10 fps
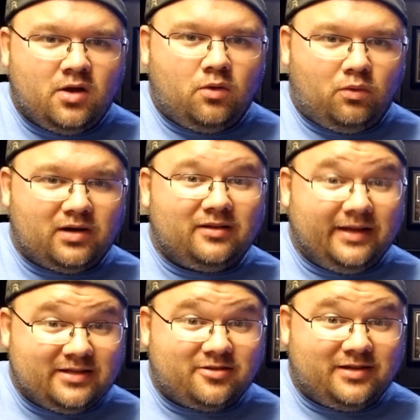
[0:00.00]
what a
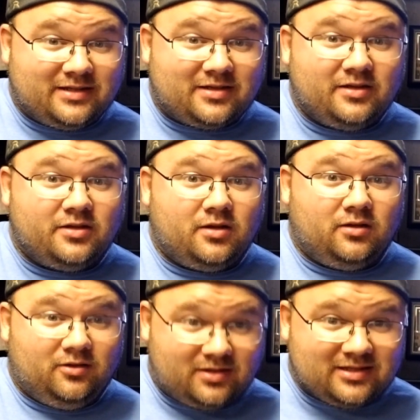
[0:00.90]
LaserDisc
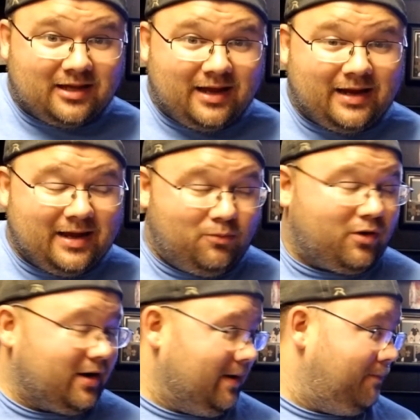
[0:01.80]
looks like, and
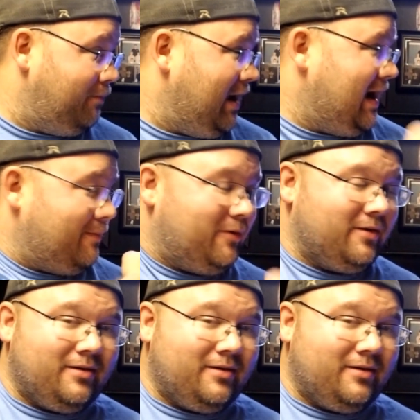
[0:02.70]
we're going to pop